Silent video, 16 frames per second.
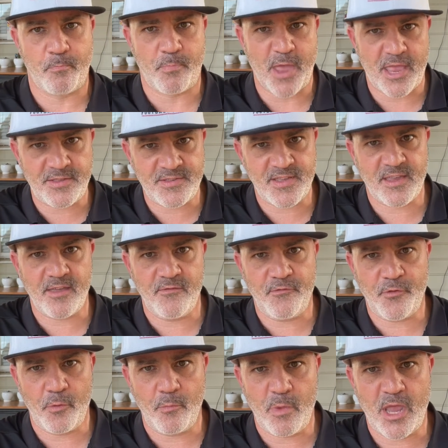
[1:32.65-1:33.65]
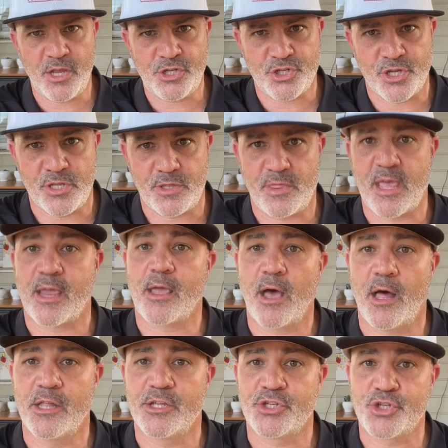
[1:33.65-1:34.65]
basic information that
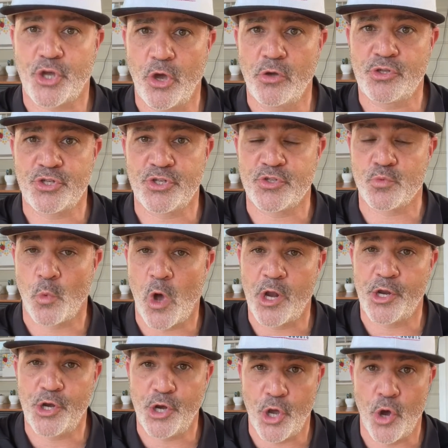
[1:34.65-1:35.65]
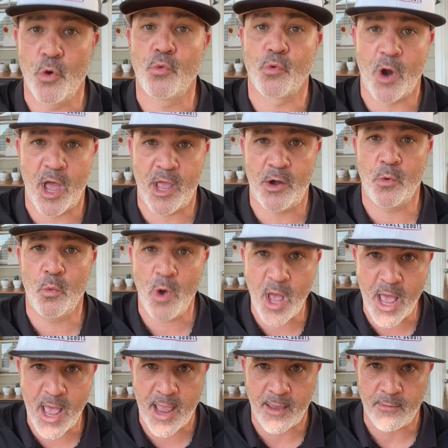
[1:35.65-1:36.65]
college coaches want to know right
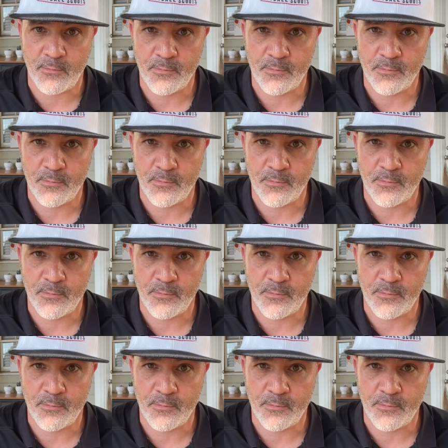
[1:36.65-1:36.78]
away.